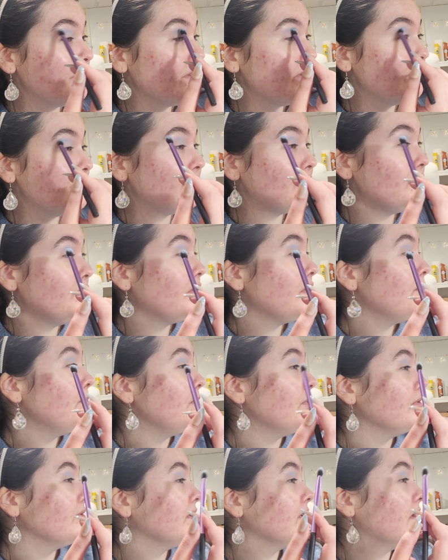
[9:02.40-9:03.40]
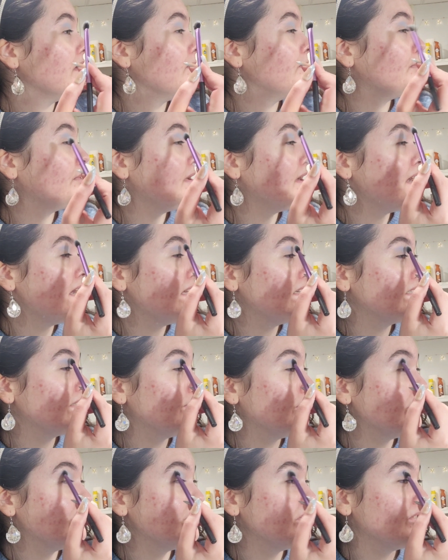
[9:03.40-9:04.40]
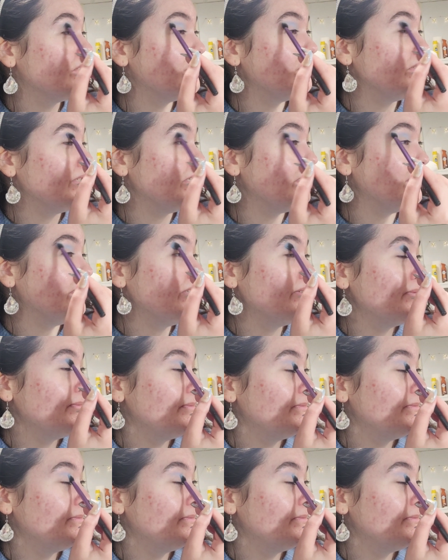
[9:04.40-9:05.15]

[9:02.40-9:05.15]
so you could build it up as much as you need.